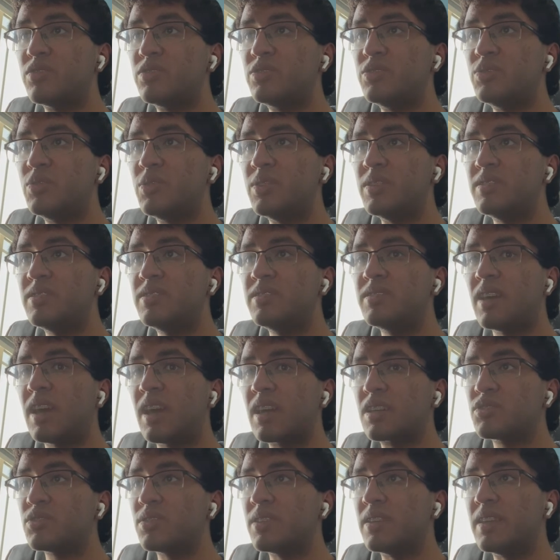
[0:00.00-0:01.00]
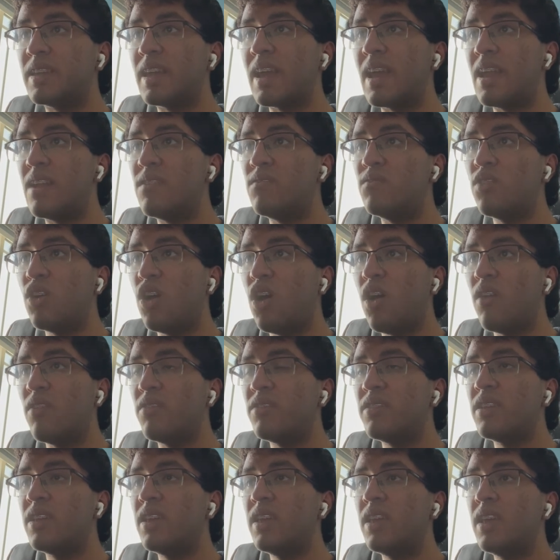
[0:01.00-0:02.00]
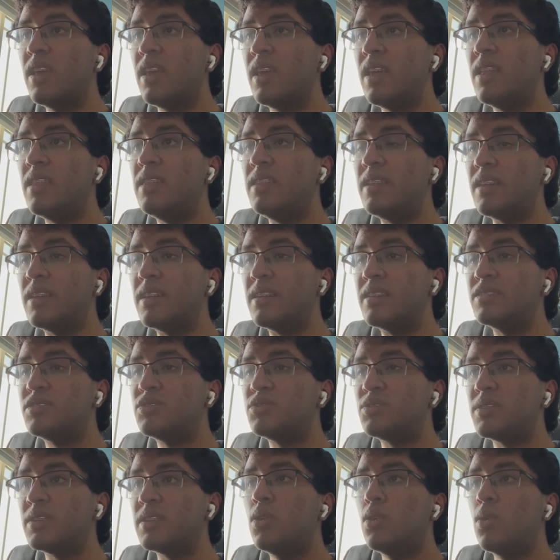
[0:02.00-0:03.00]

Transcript: for students to actually get involved in the industry.